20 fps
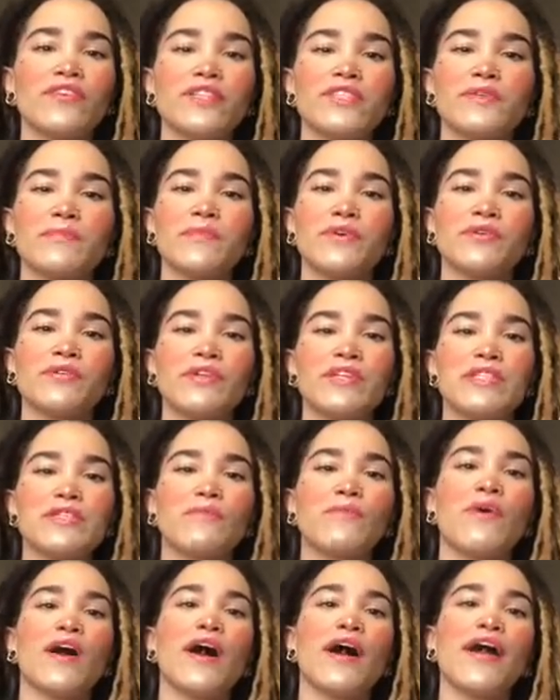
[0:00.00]
It's a big
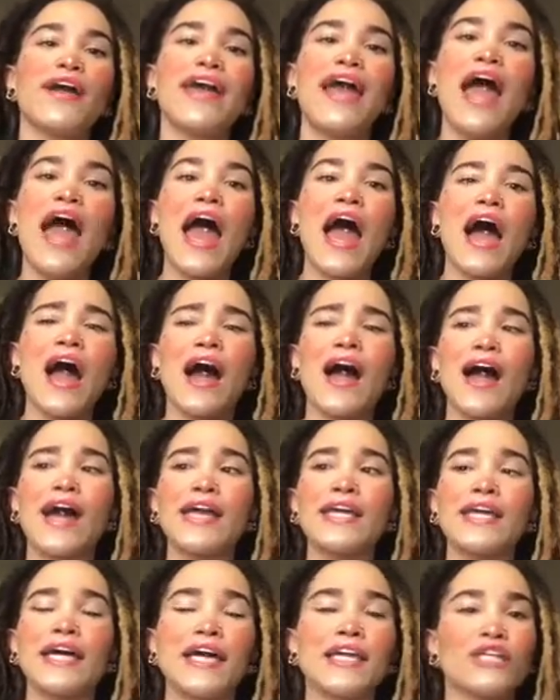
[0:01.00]
reason why
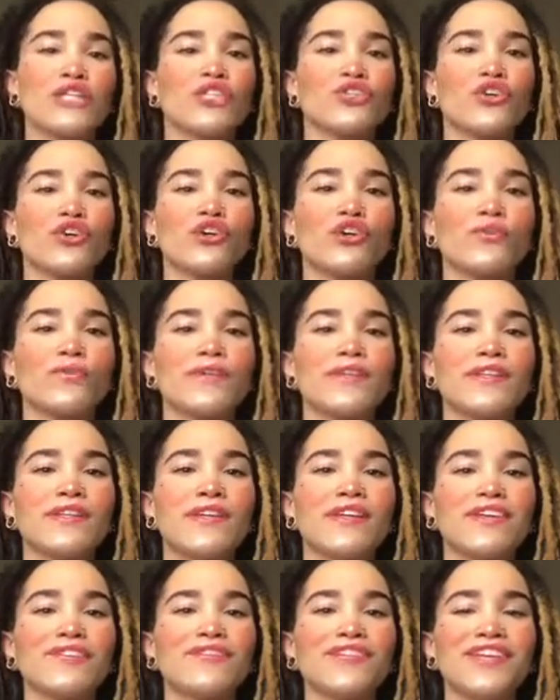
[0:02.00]
I kind of struggle with
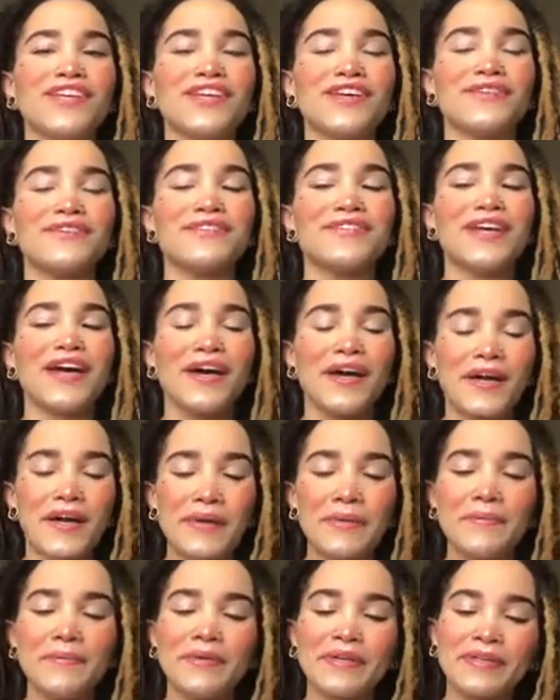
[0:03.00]
getting videos
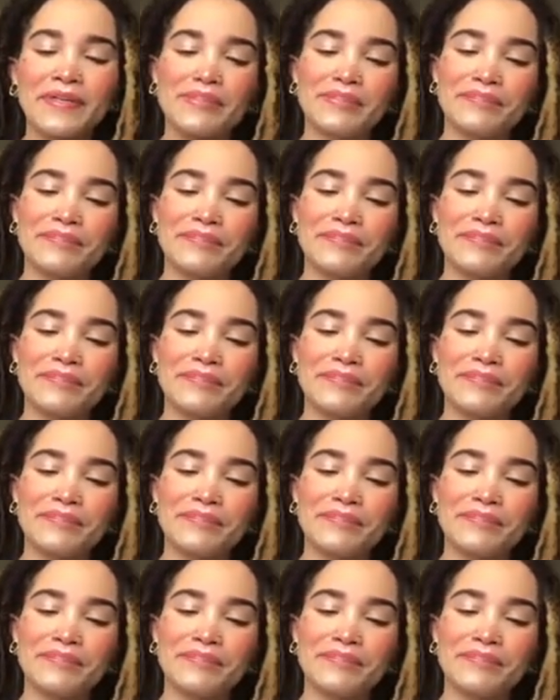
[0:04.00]
up.